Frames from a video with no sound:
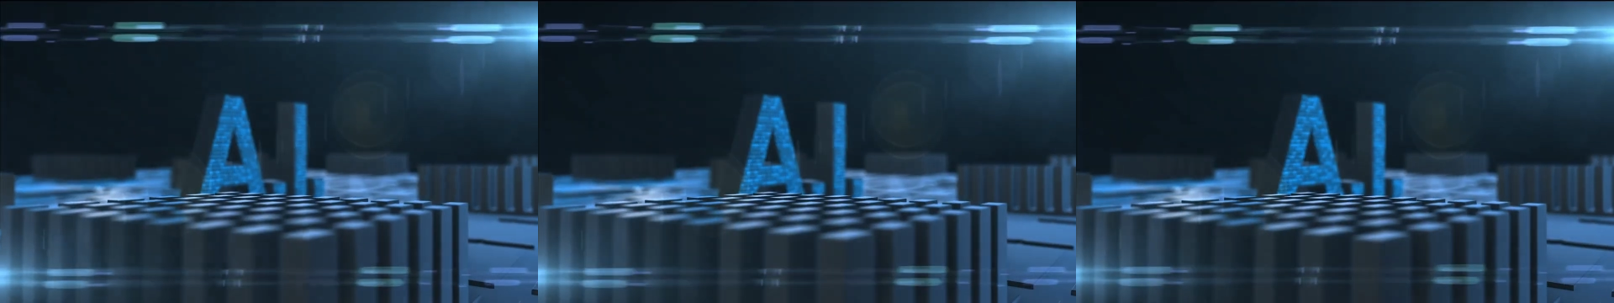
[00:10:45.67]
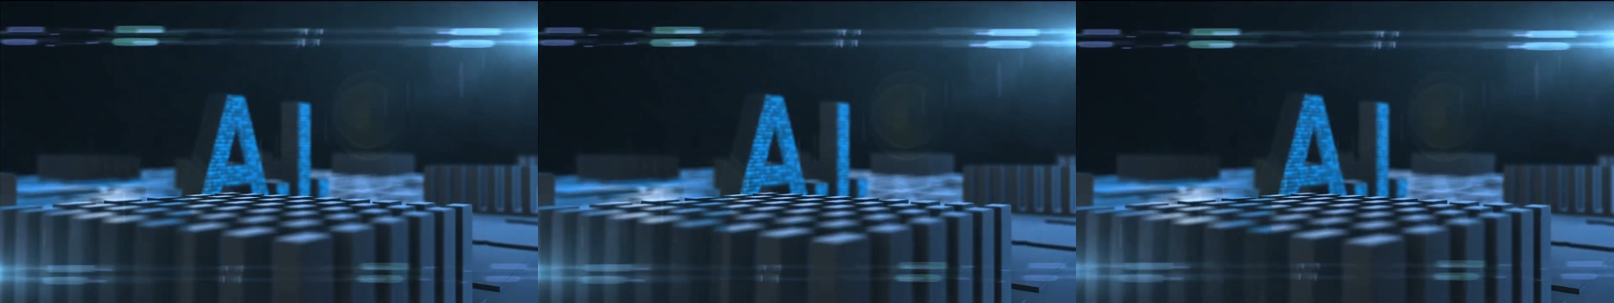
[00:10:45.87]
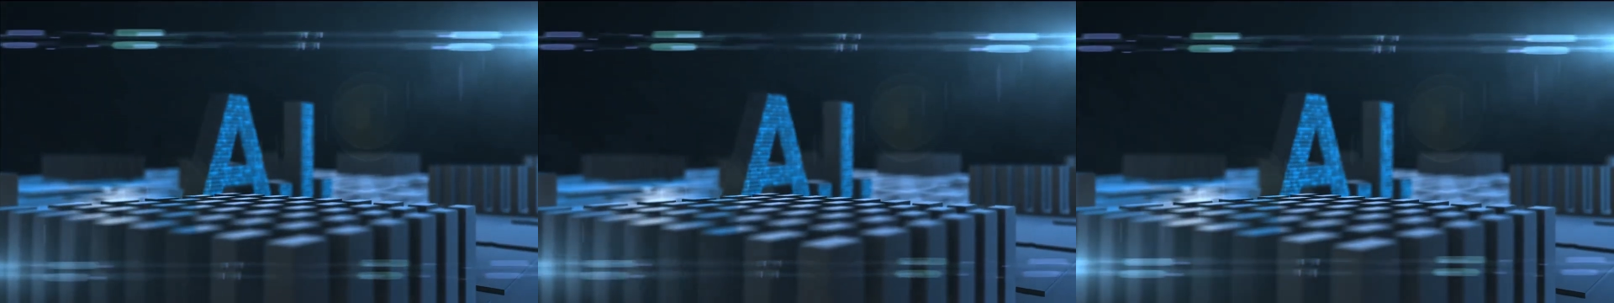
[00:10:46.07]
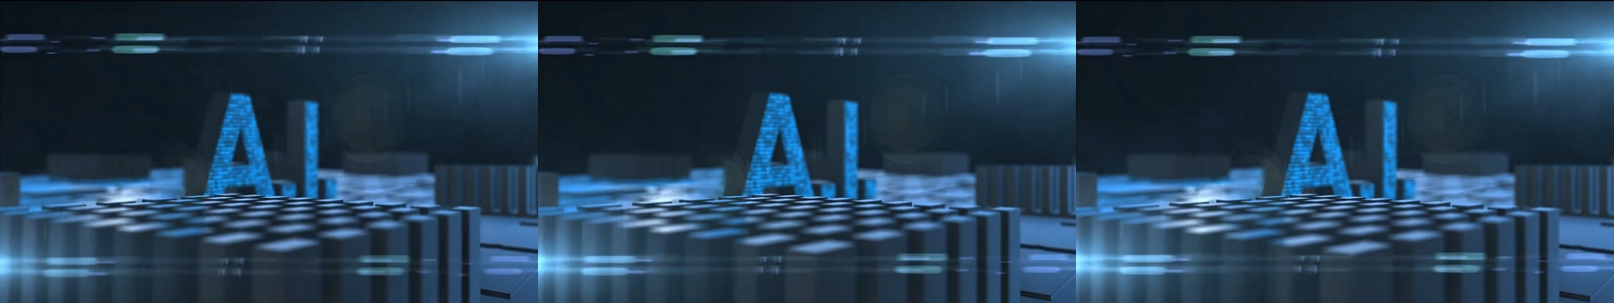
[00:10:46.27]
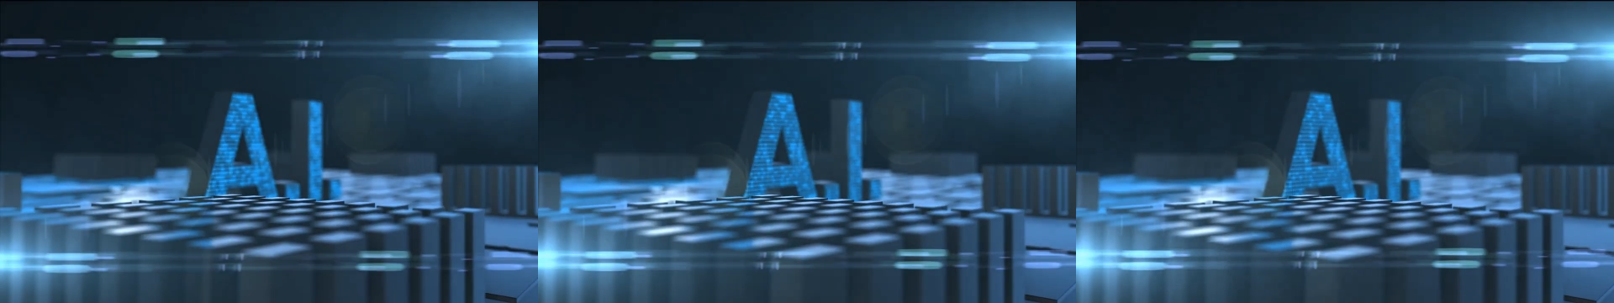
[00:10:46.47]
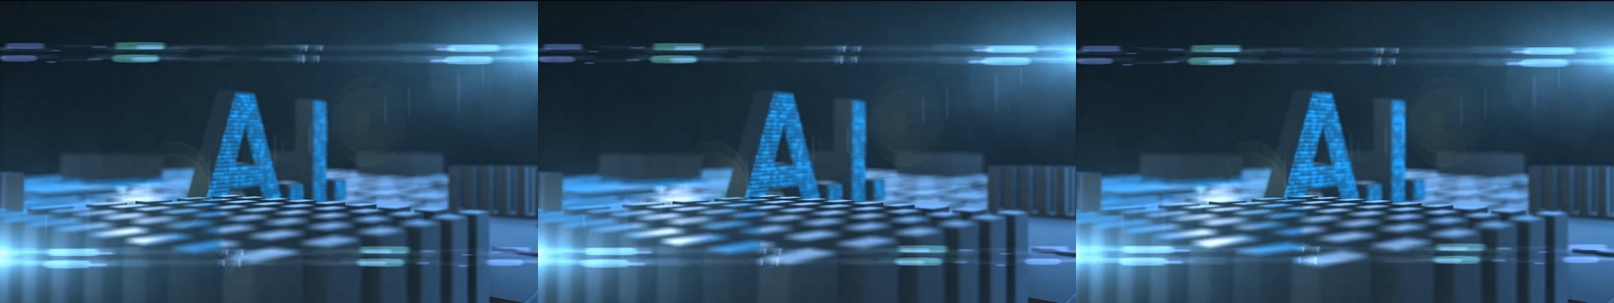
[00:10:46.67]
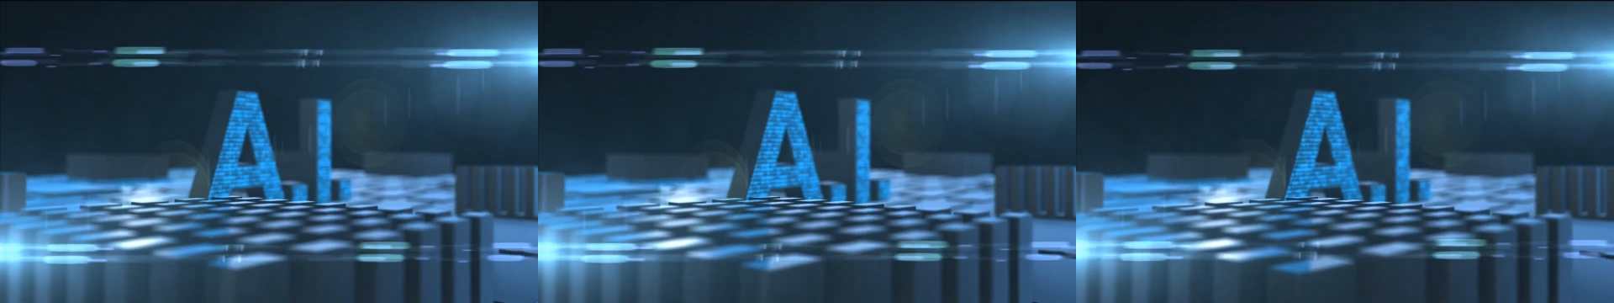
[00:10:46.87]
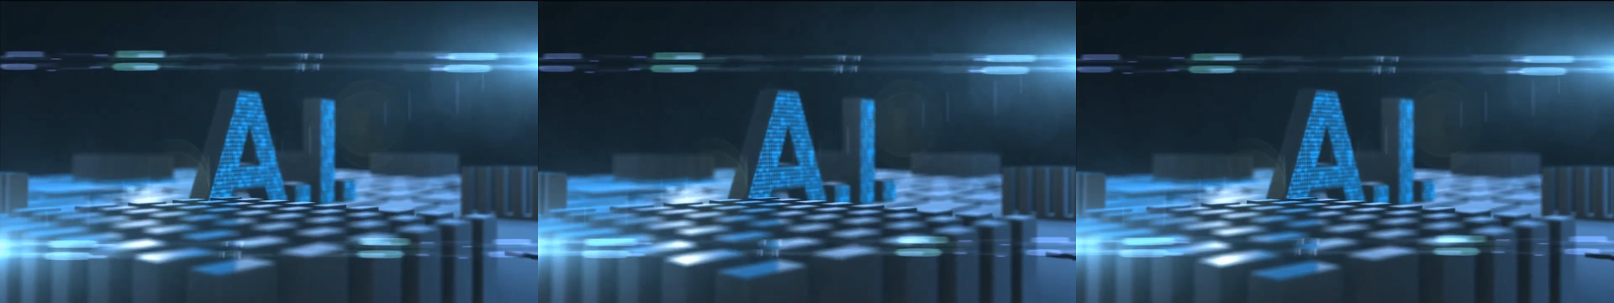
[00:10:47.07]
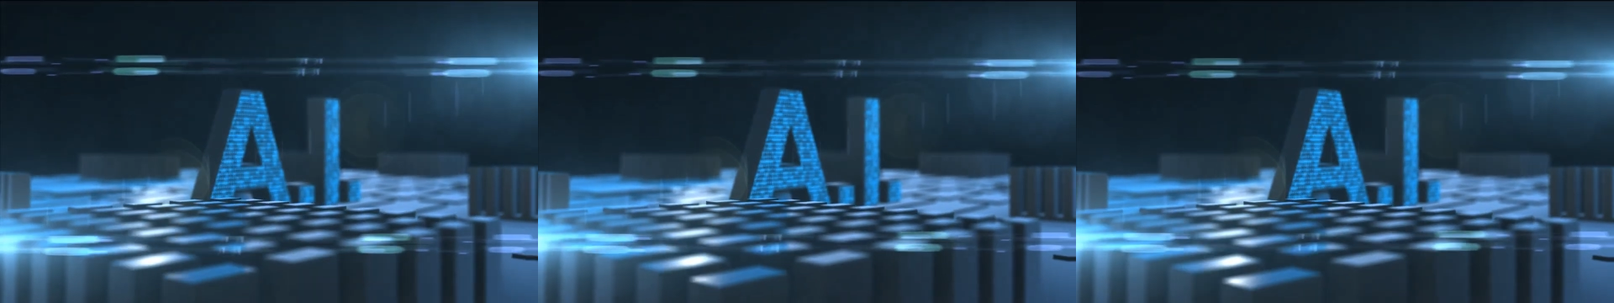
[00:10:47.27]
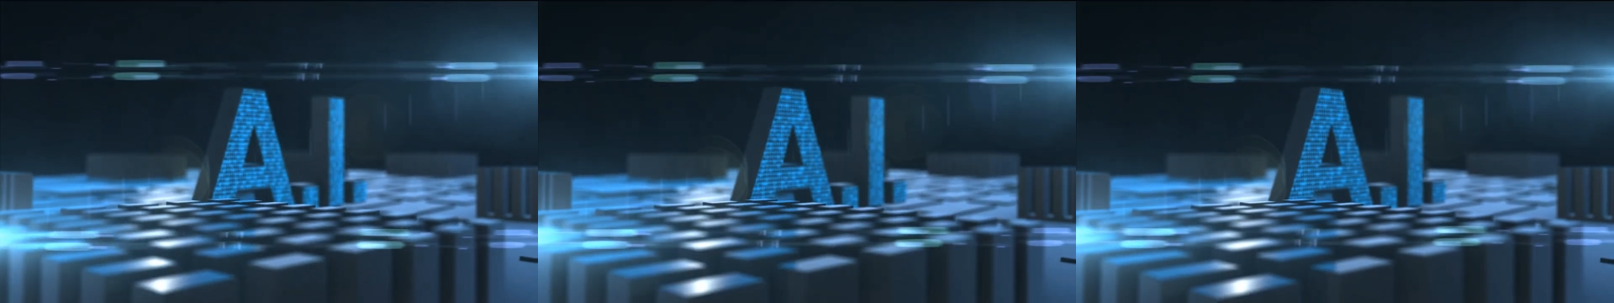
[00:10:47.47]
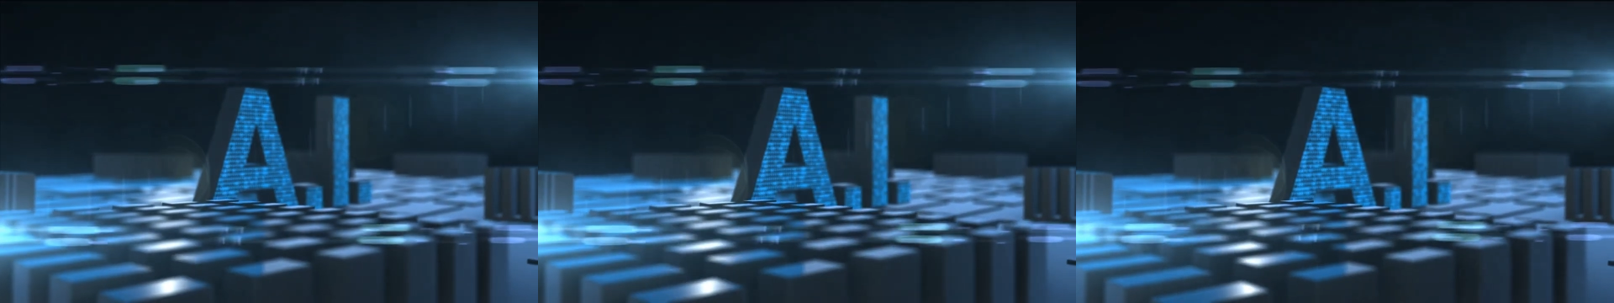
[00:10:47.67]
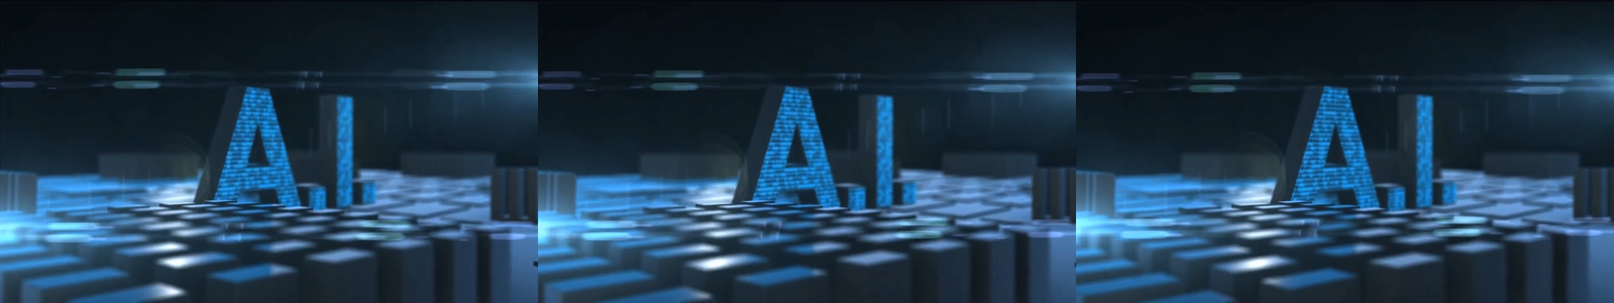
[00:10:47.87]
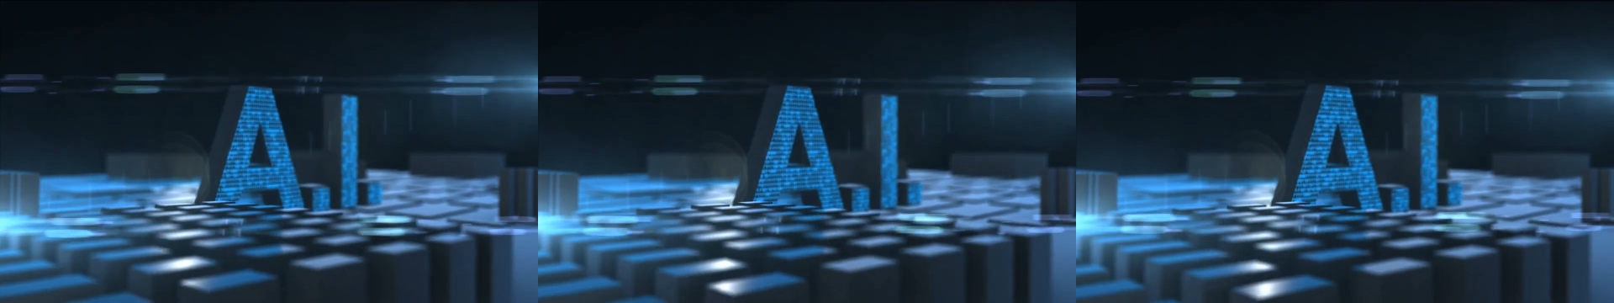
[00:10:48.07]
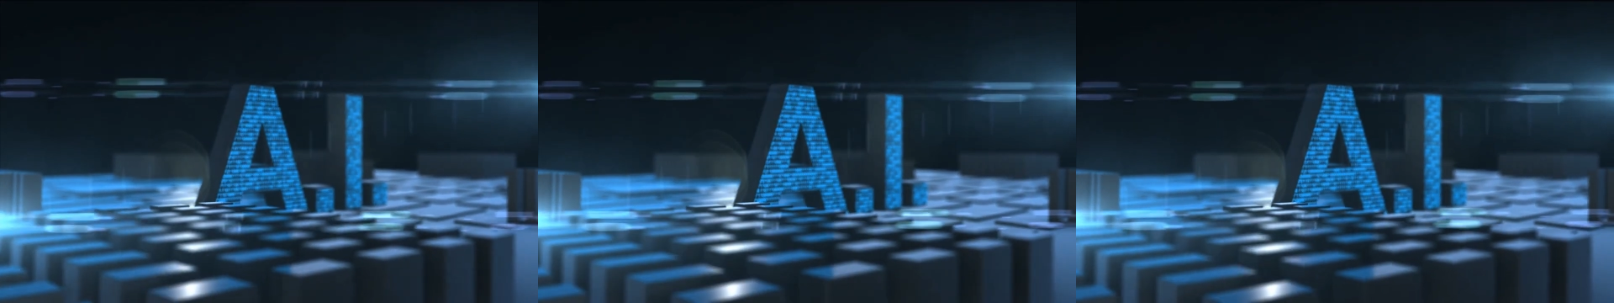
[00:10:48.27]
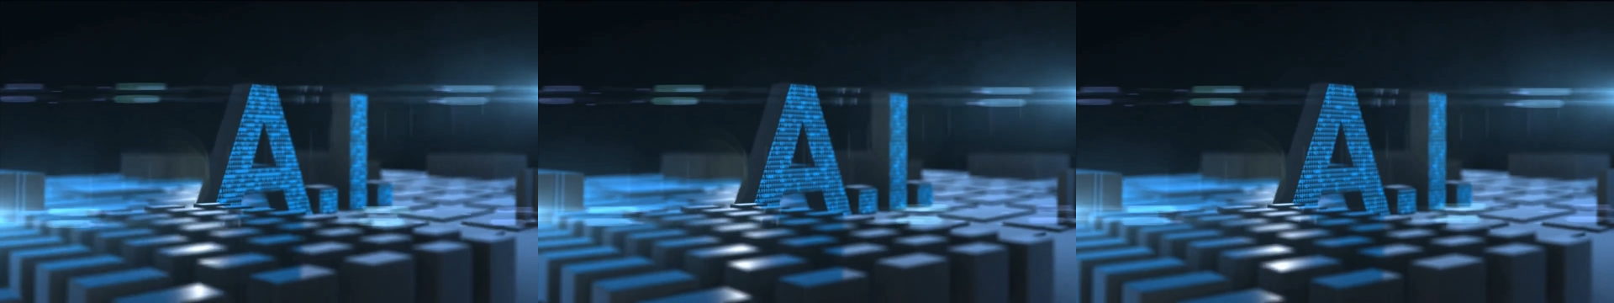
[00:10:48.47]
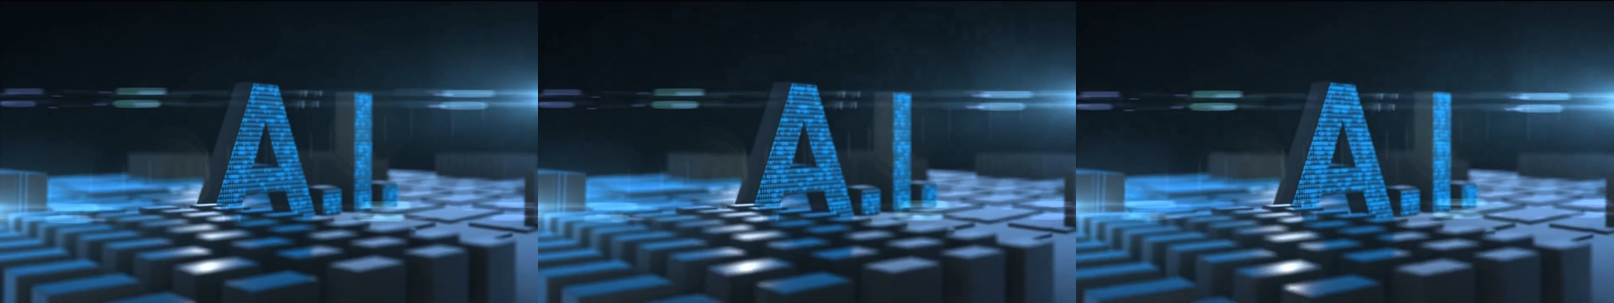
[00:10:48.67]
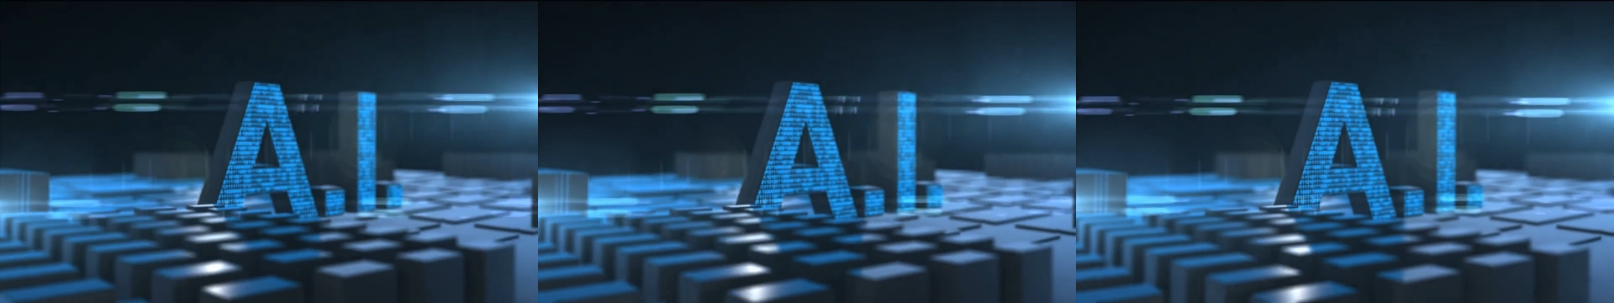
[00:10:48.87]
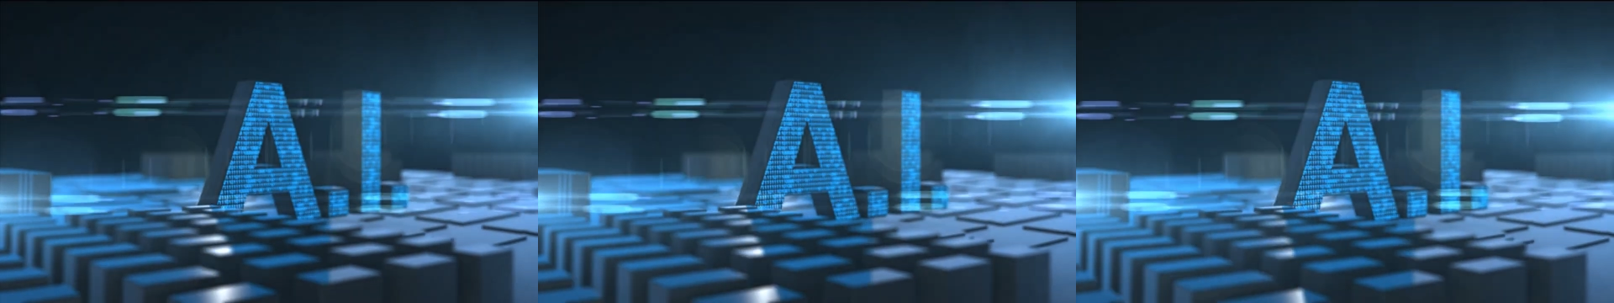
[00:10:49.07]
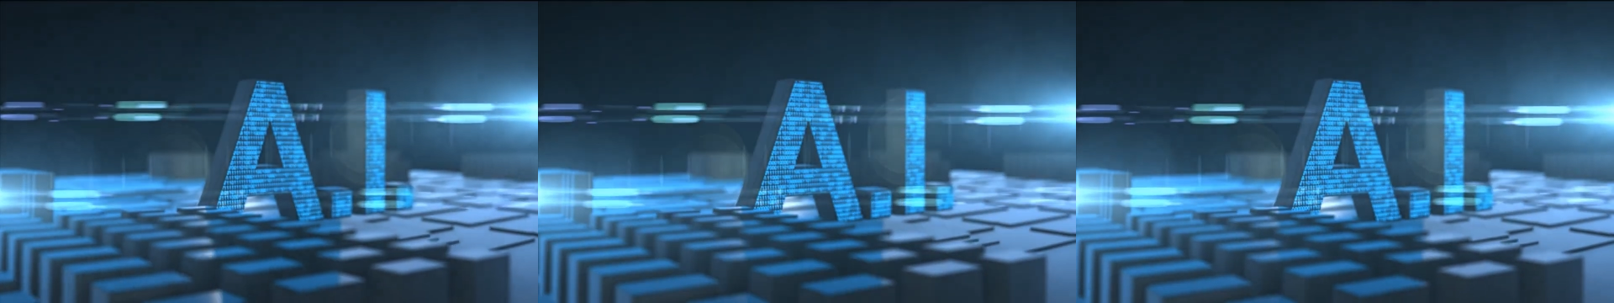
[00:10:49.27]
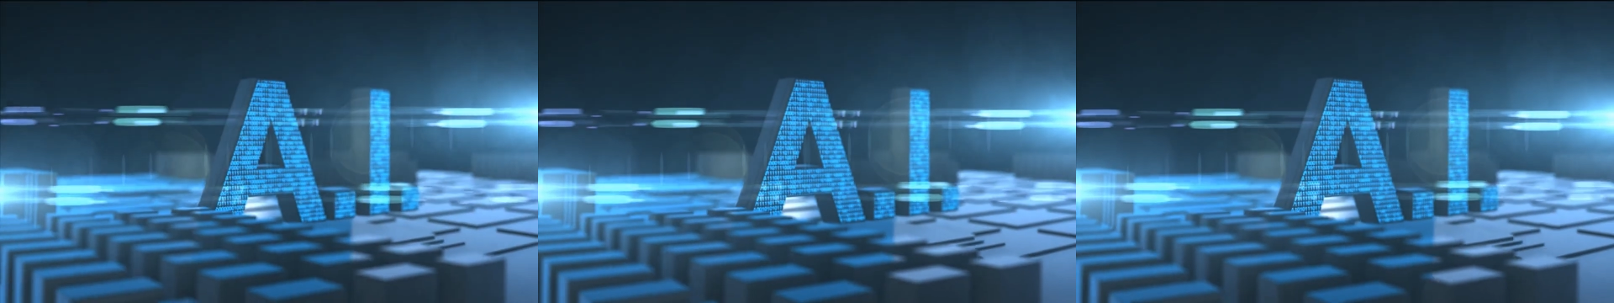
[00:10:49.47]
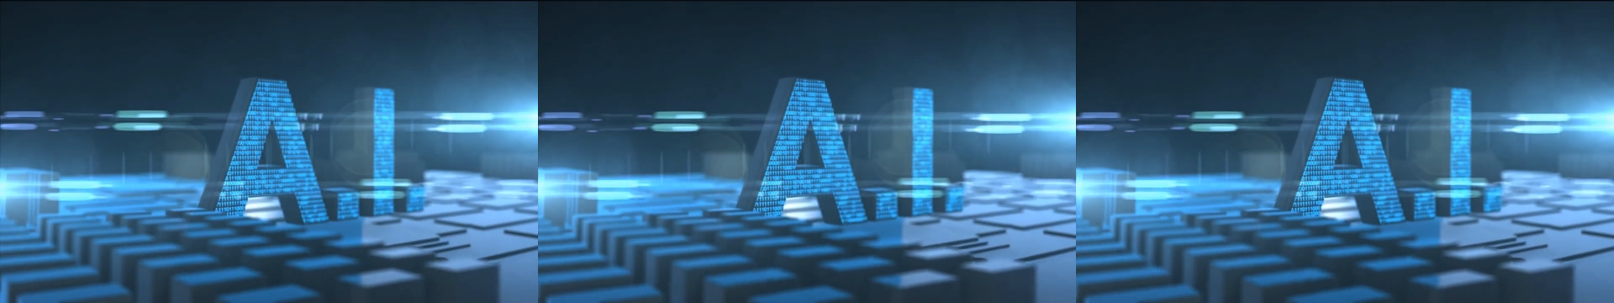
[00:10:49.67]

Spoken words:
Nobody's mouth can be seen.